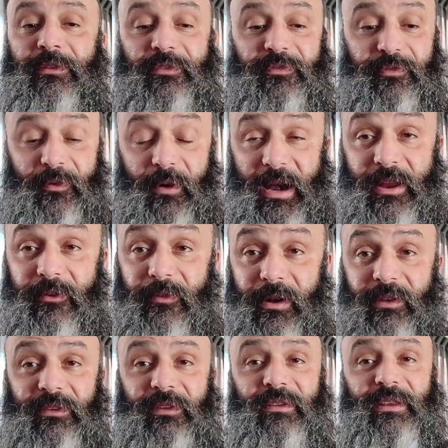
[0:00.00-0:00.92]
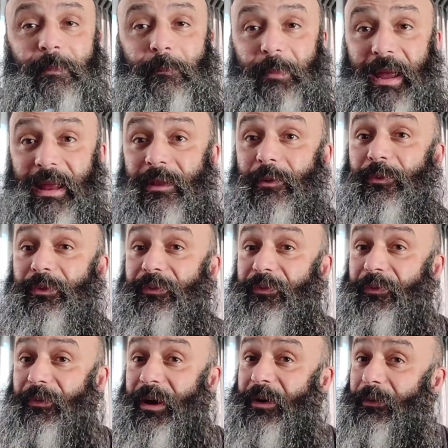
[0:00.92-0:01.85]
The fragrance, depending on
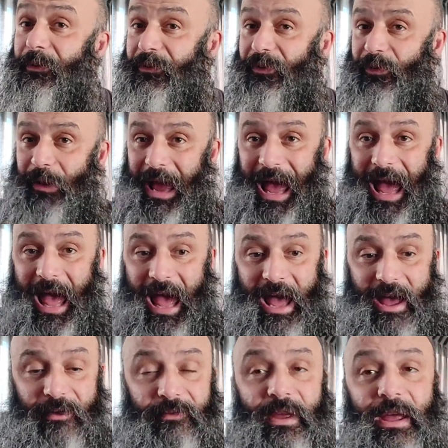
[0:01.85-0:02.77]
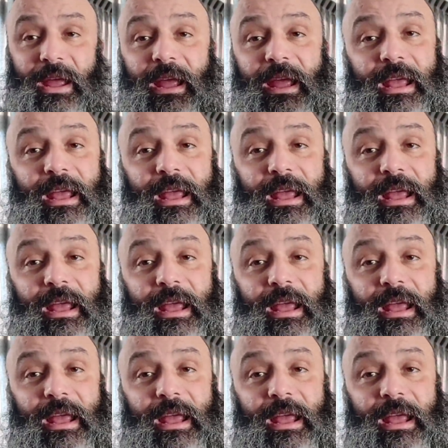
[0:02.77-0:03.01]
the fragrance you have,